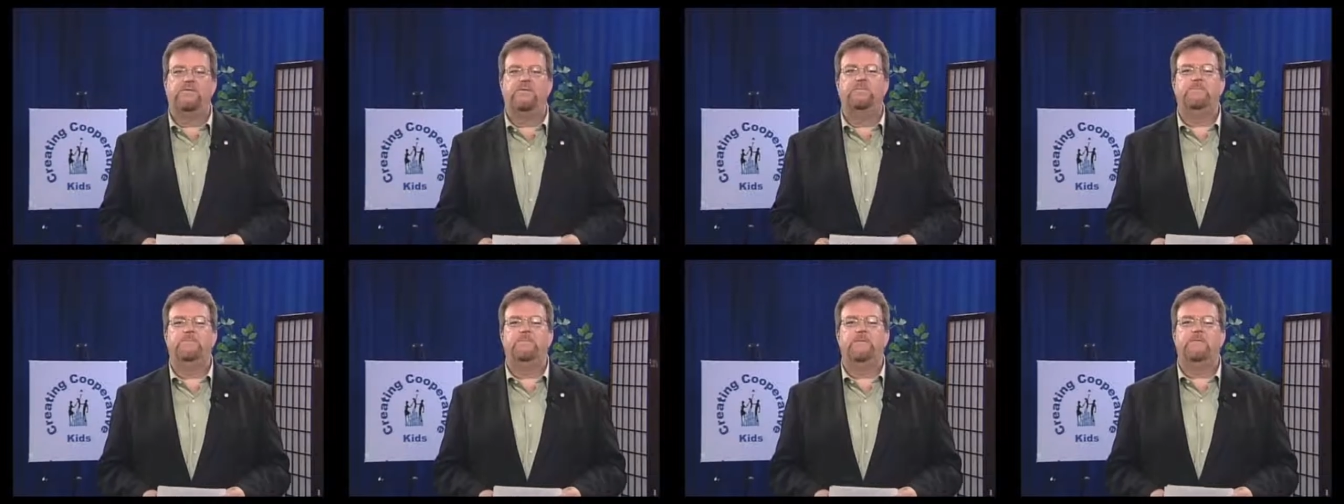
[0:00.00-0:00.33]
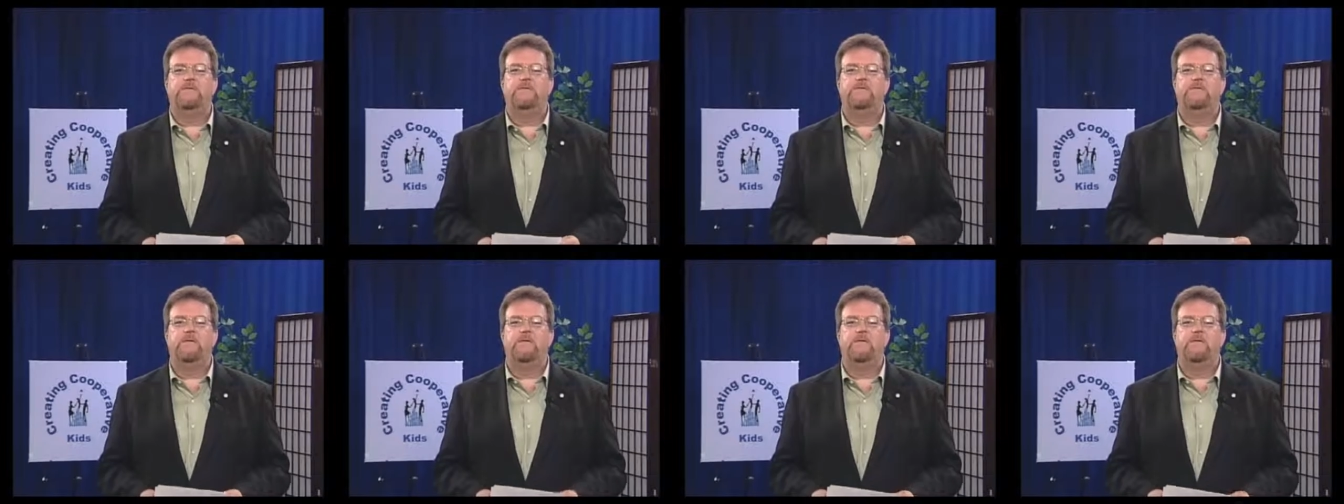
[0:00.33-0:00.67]

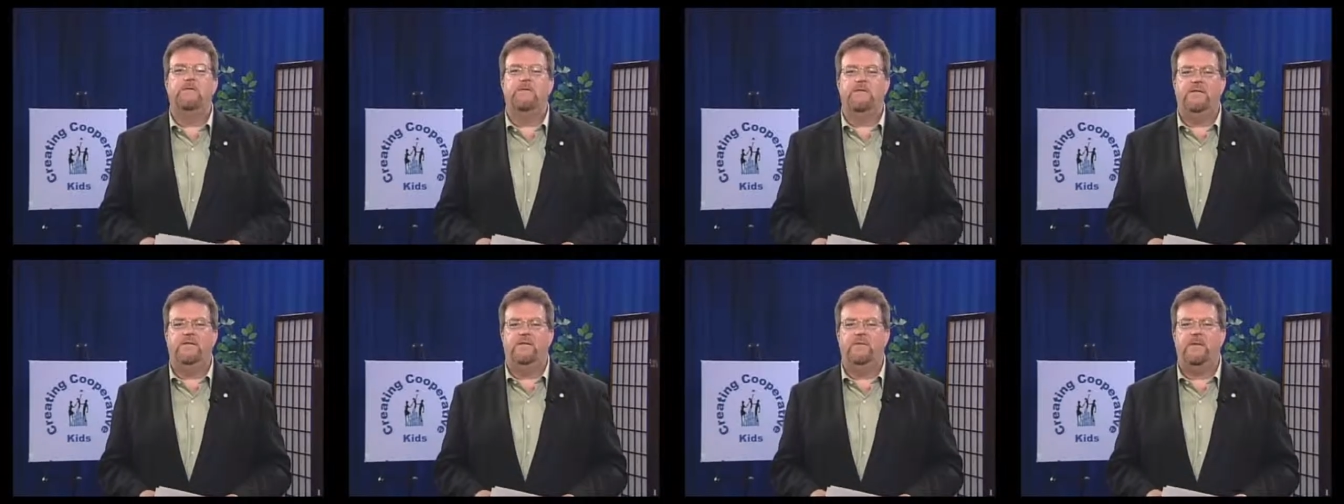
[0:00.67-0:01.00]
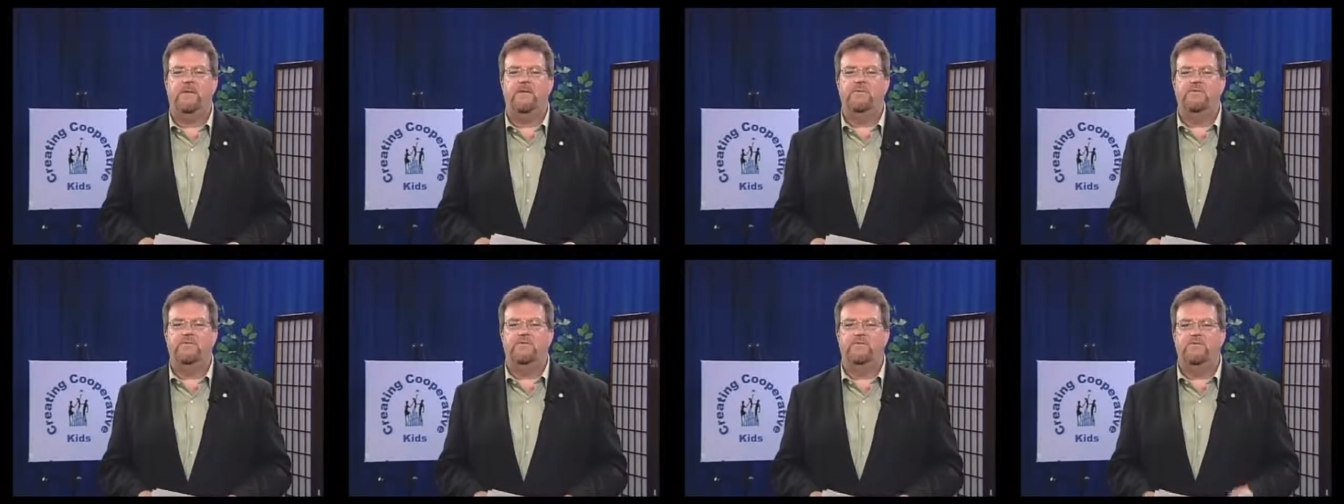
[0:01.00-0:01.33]
simply send an
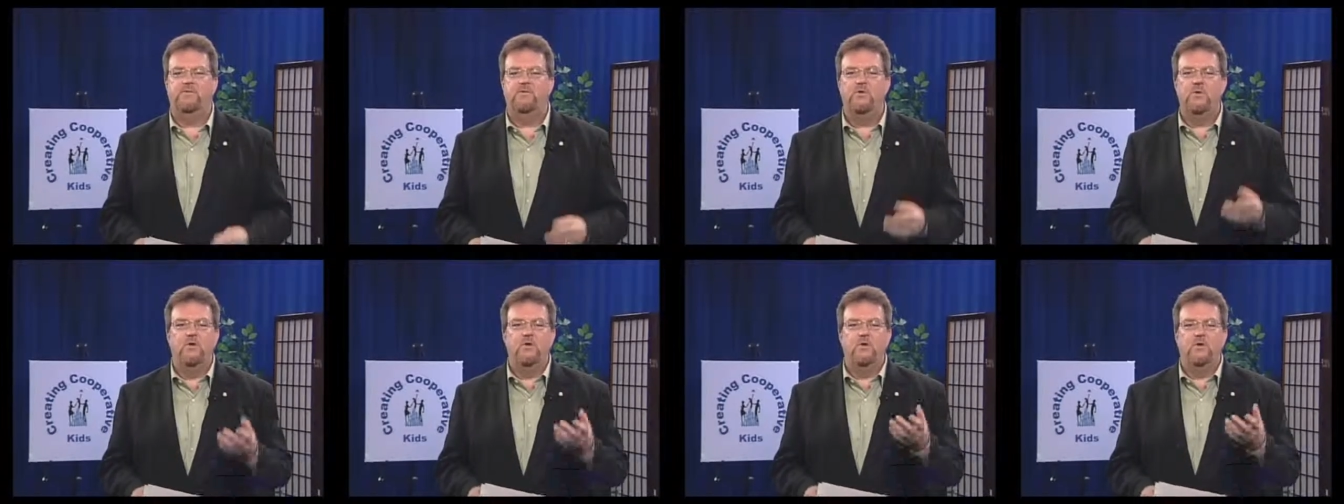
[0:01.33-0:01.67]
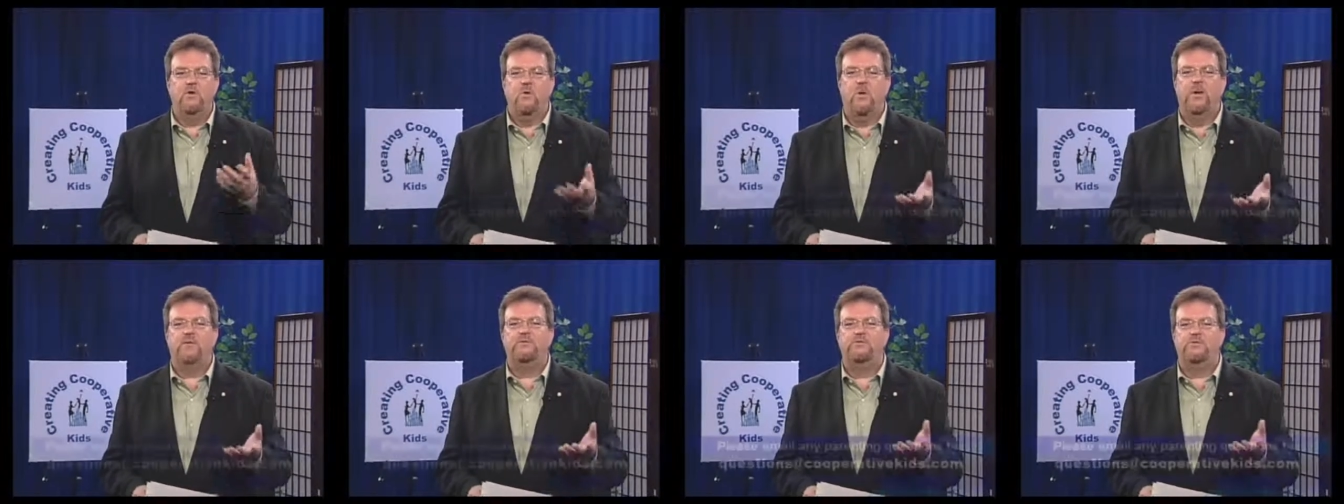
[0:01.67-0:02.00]
email to
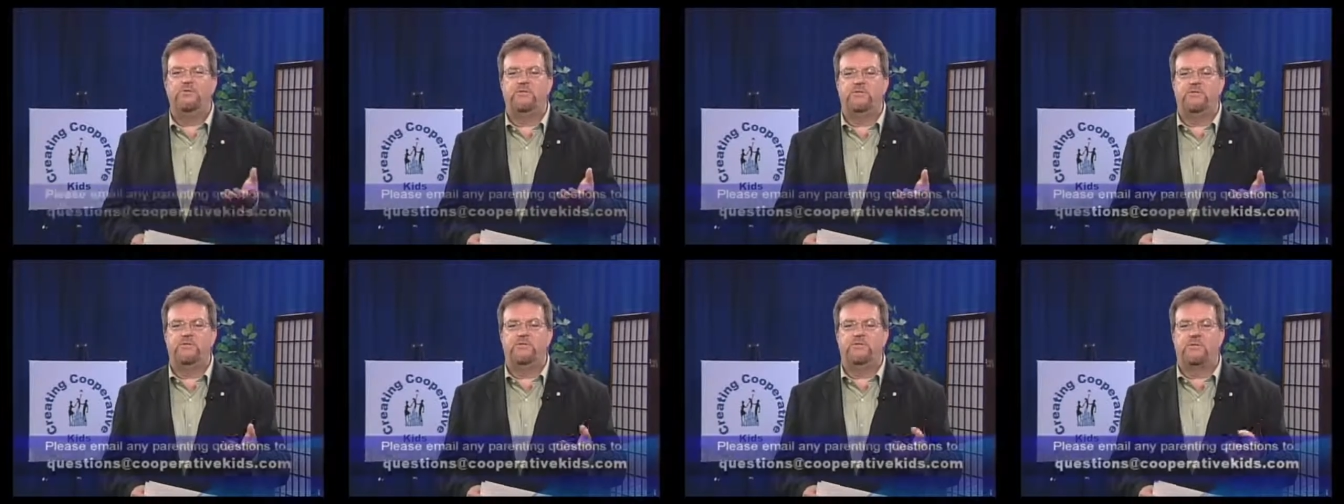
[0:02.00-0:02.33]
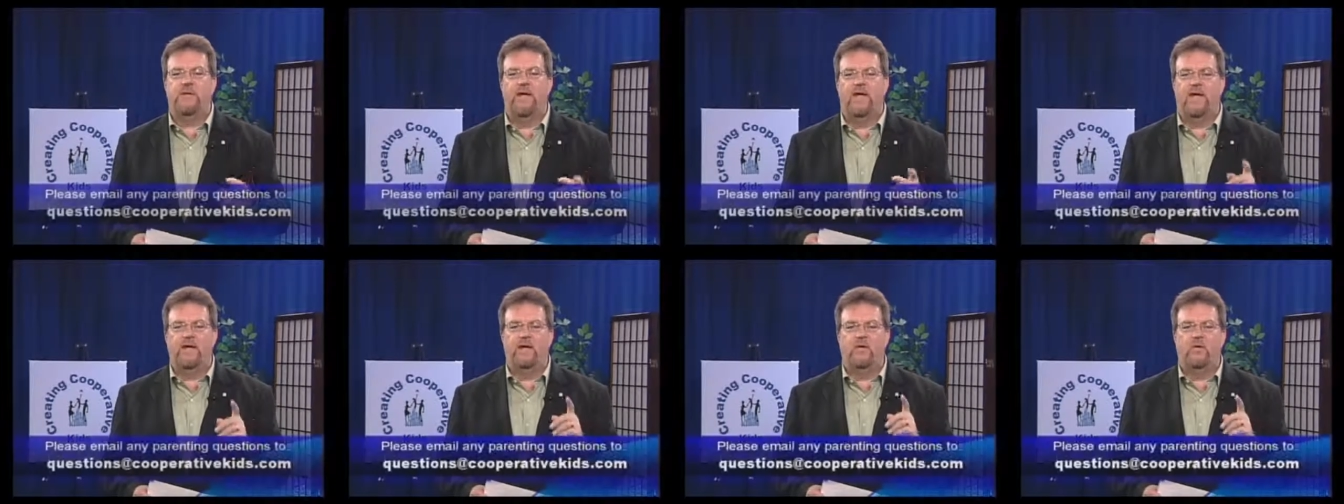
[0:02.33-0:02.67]
questions
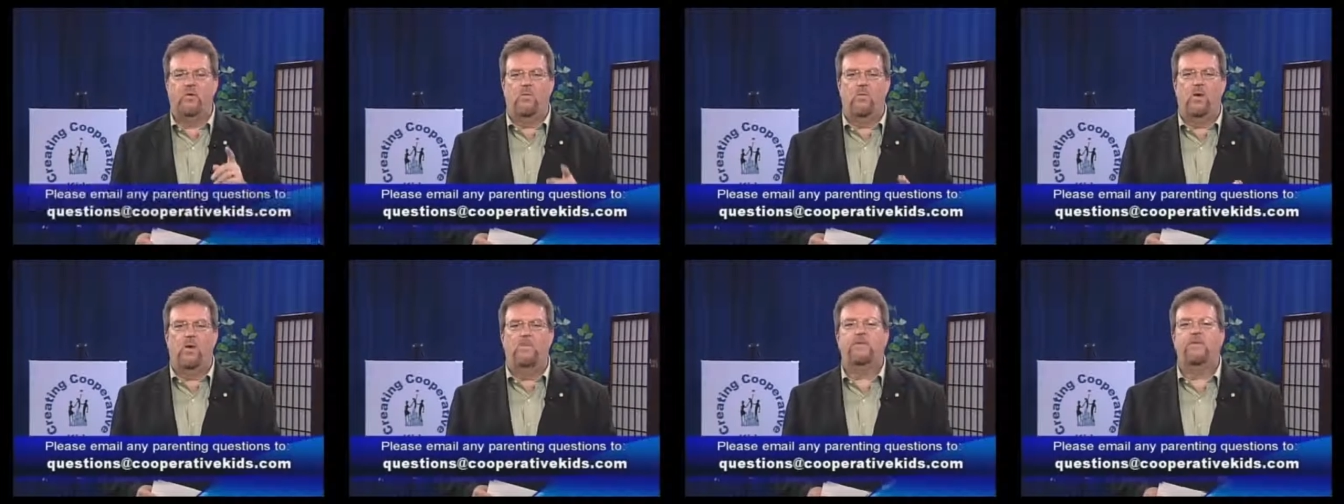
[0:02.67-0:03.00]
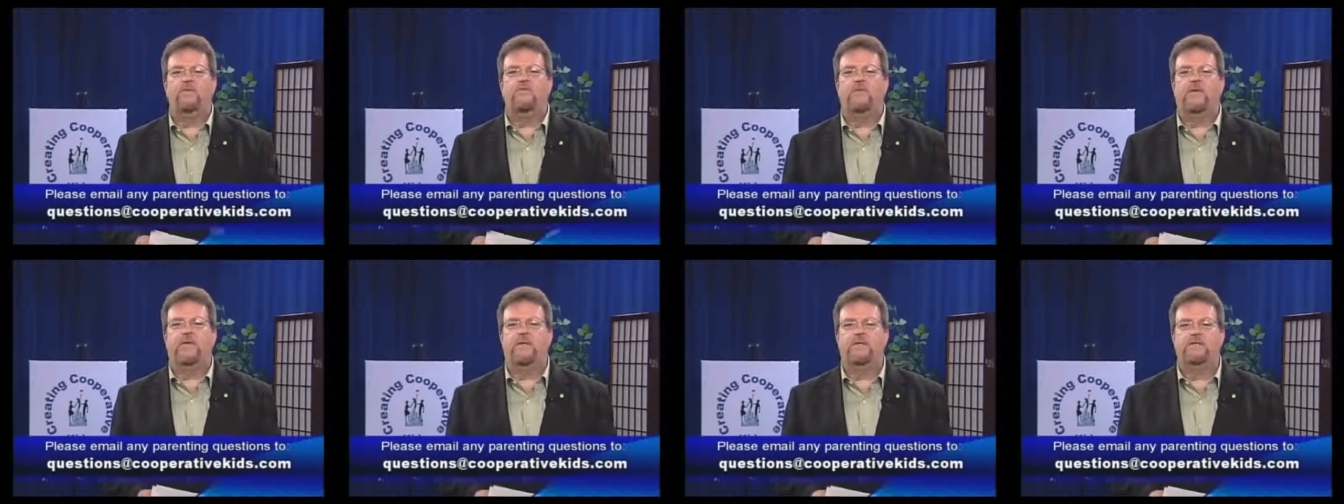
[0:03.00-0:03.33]
at
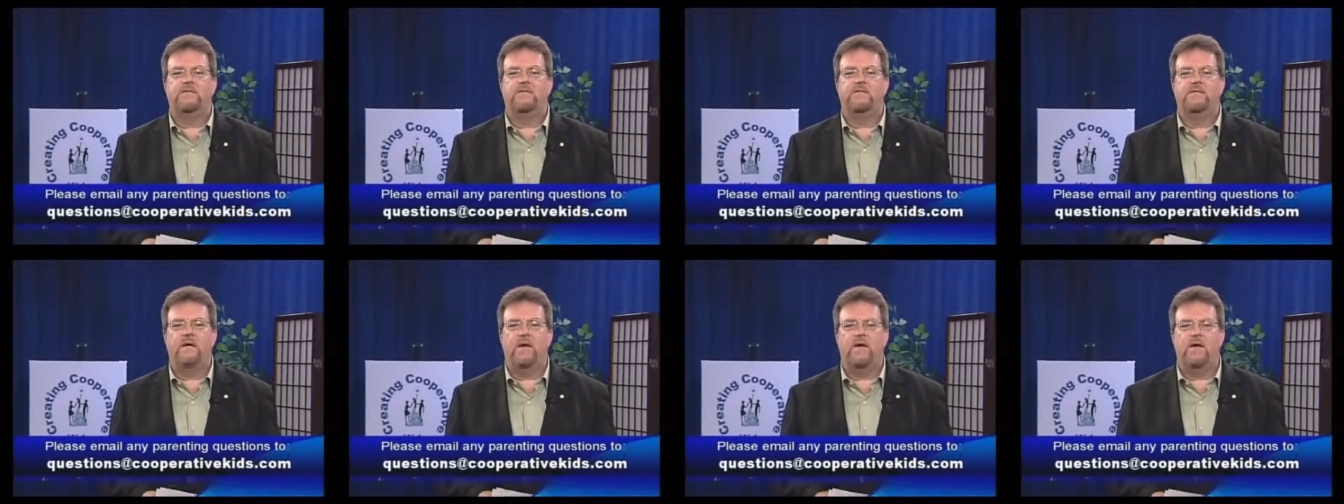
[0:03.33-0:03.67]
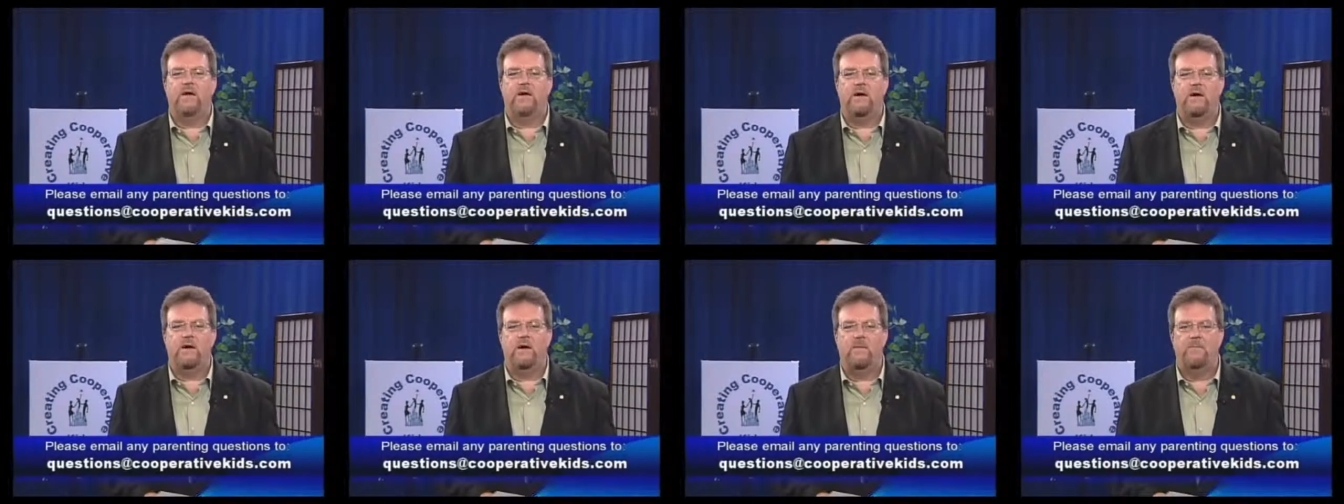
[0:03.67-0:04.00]

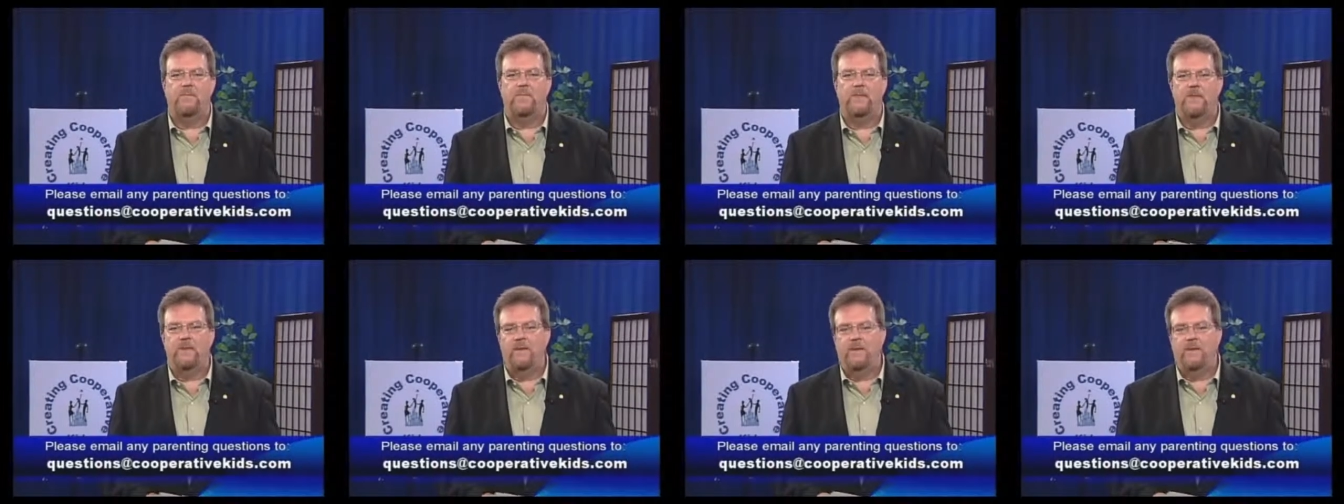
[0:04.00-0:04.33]
cooperativekids.com,